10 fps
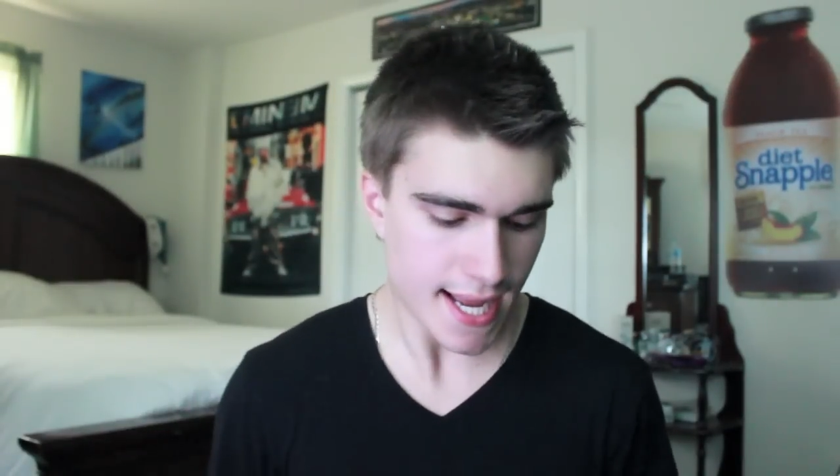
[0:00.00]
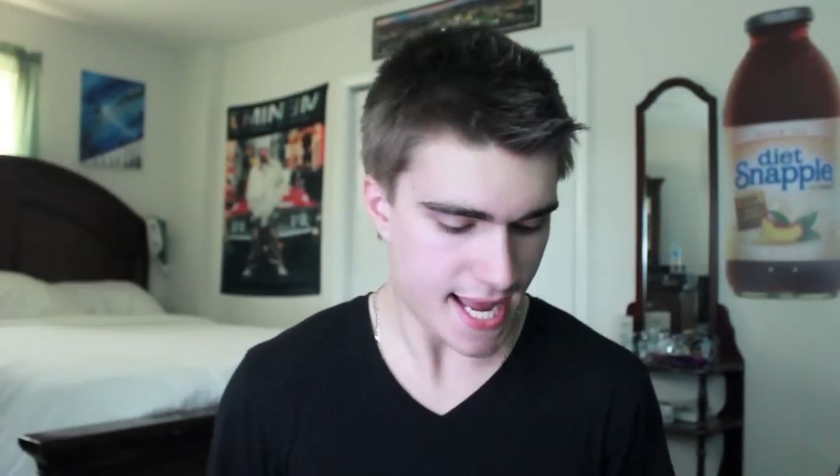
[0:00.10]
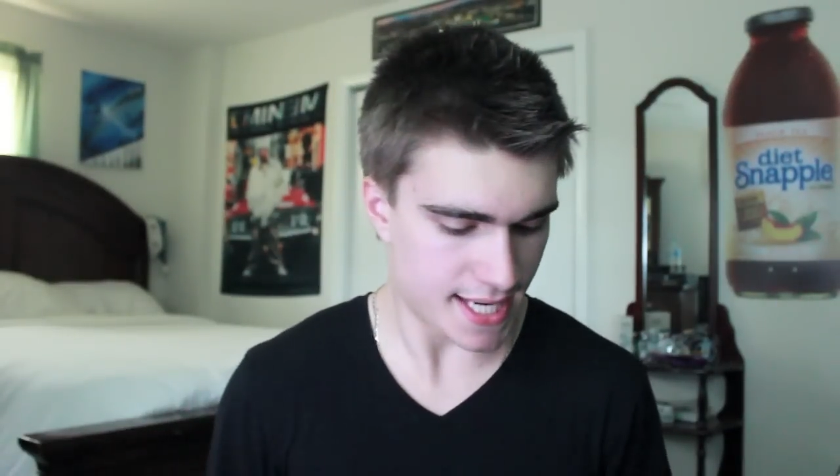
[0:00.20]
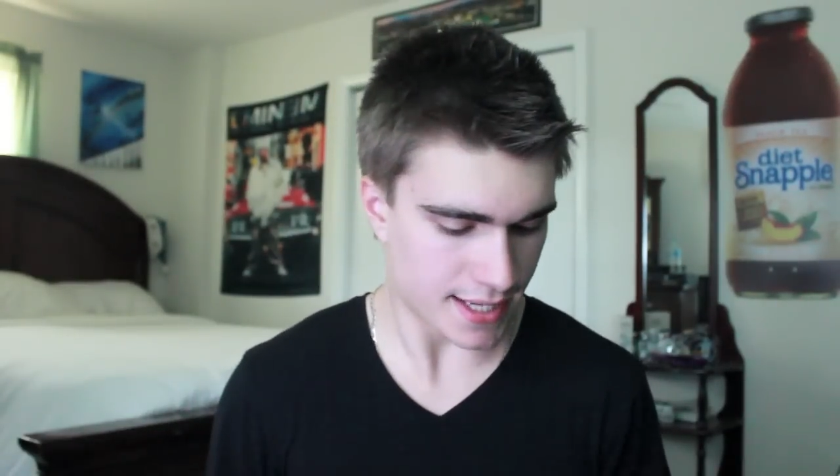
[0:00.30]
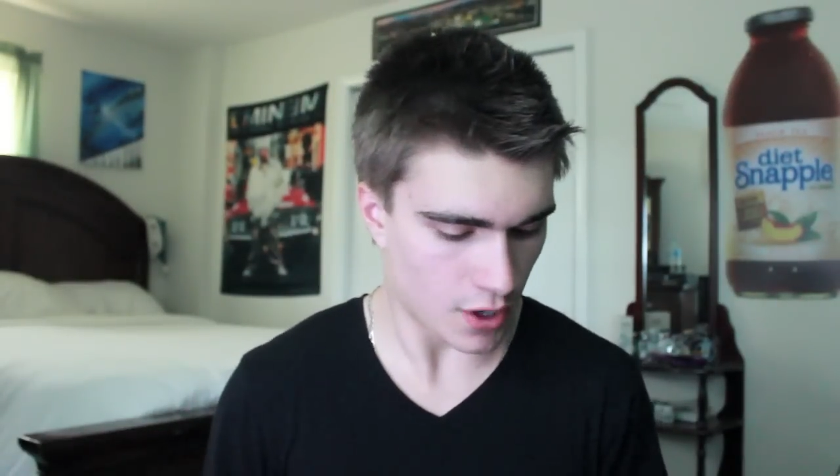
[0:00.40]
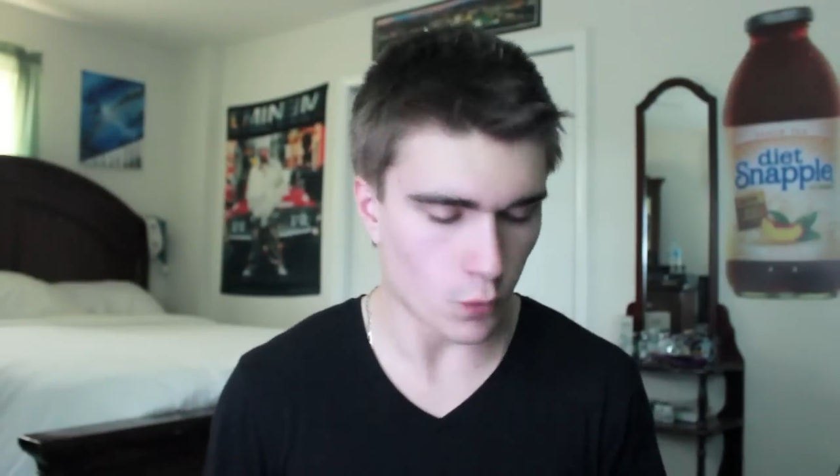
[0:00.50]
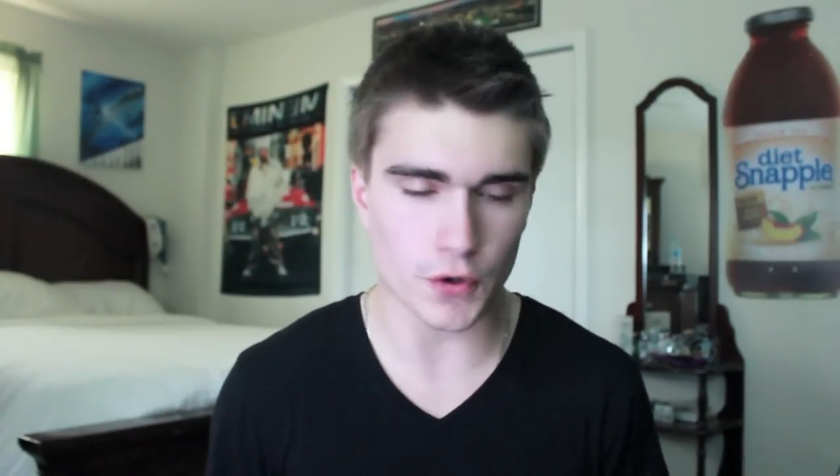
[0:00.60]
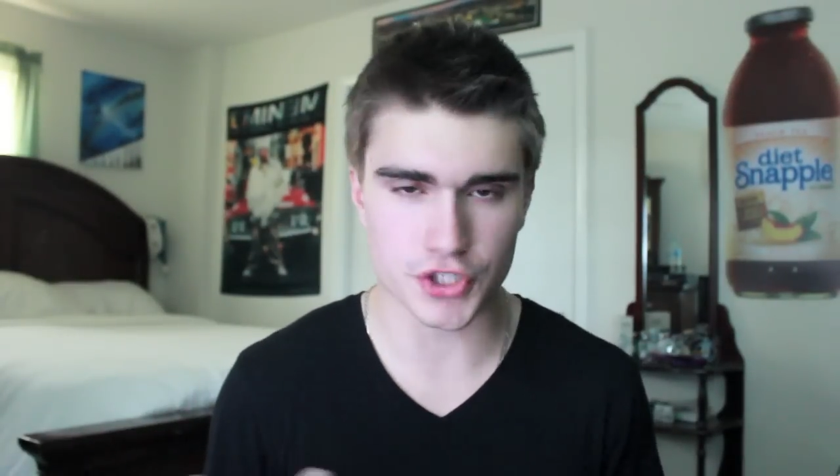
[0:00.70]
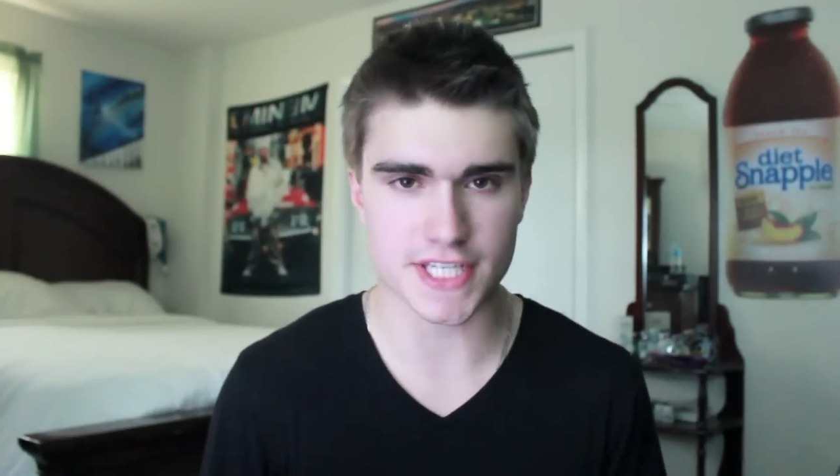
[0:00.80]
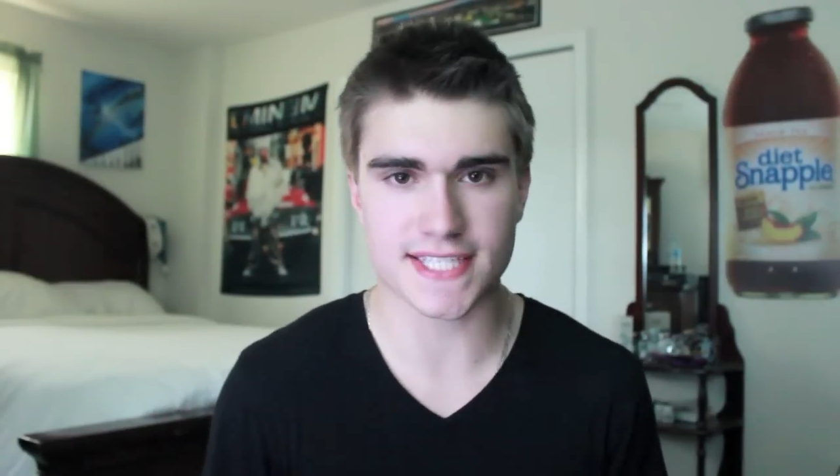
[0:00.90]
and
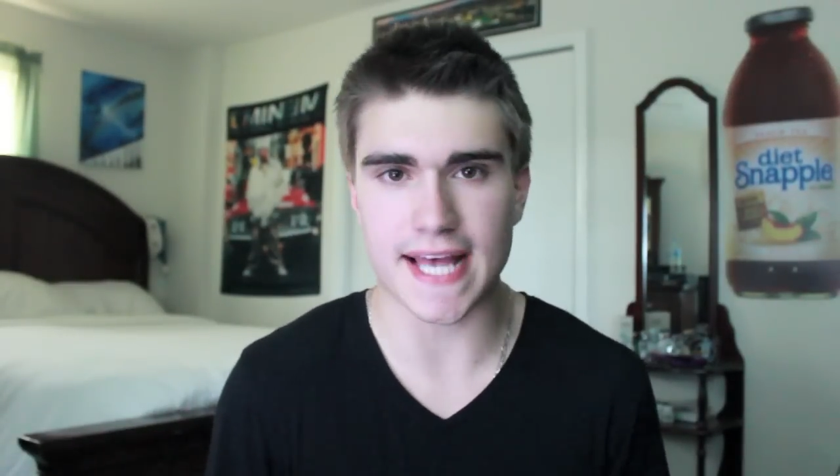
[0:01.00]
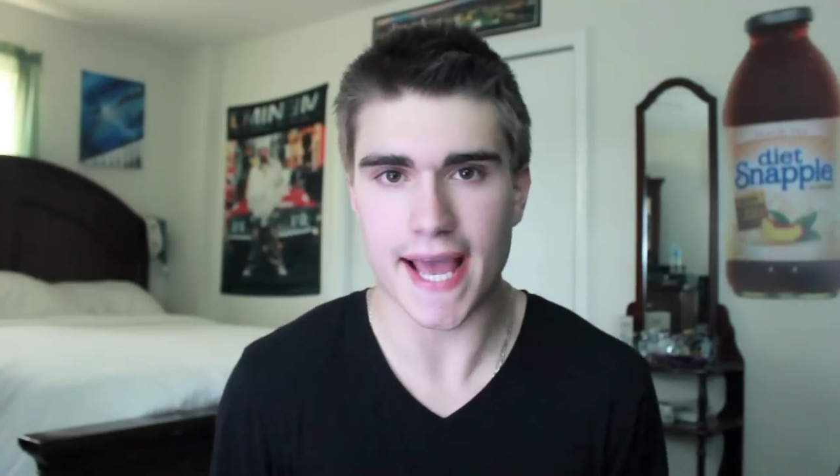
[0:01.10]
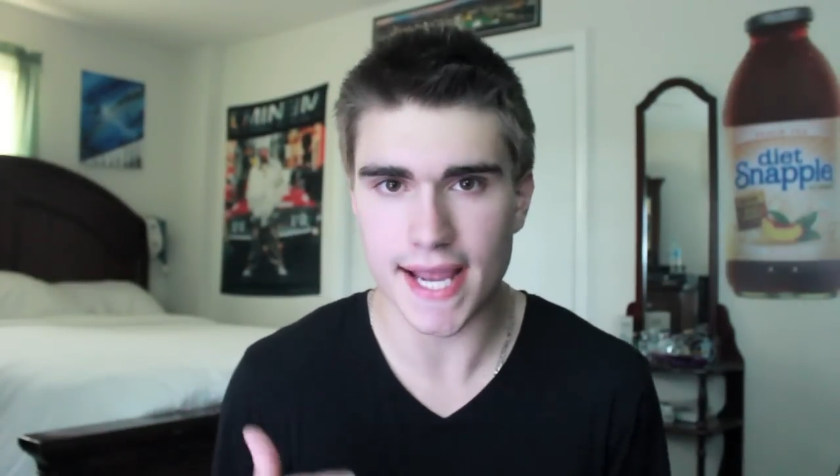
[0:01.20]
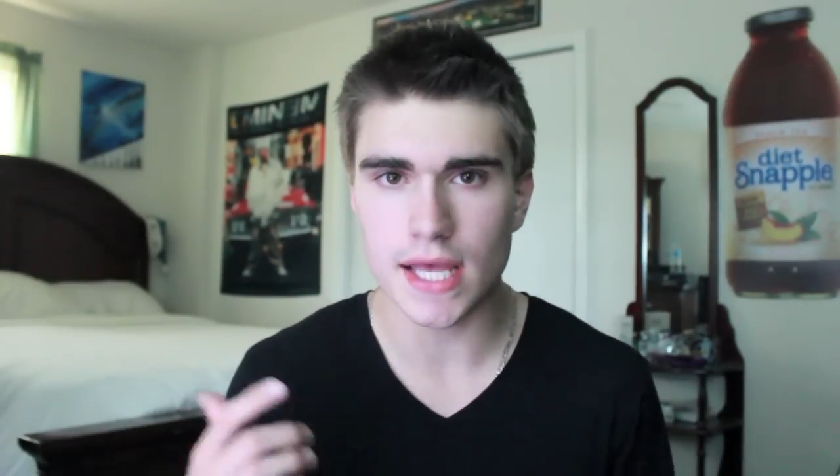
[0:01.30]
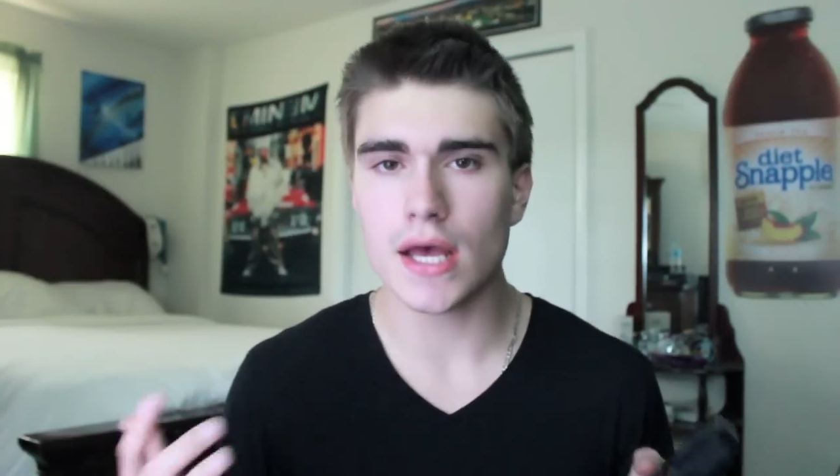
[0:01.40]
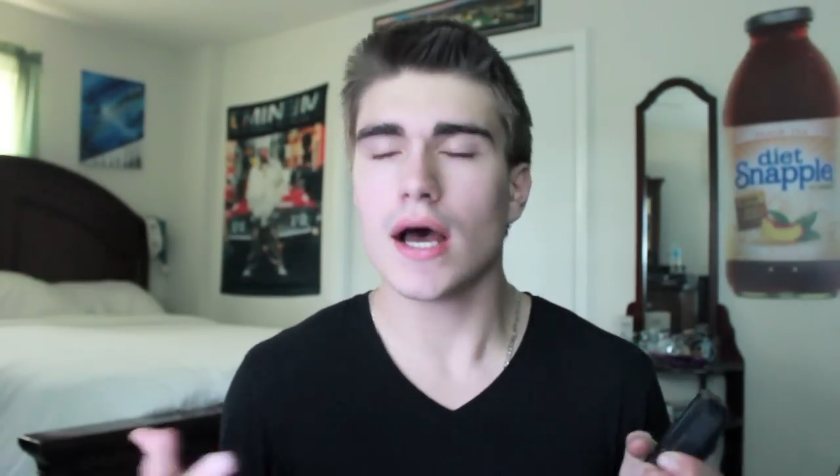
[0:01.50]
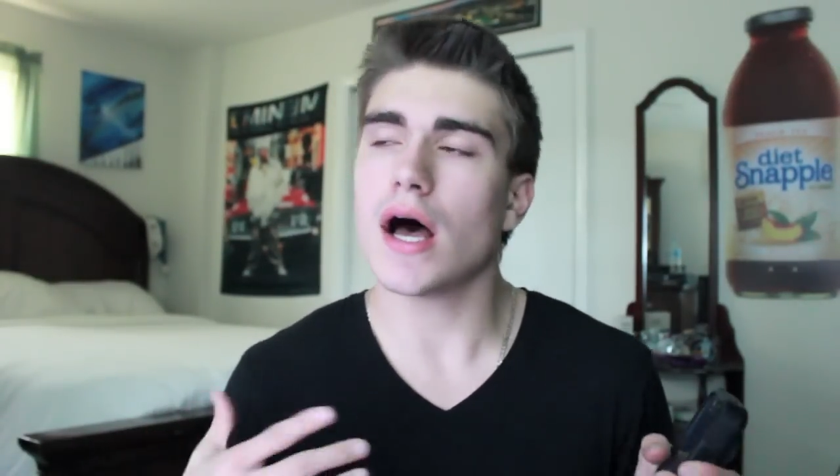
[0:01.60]
we'll just say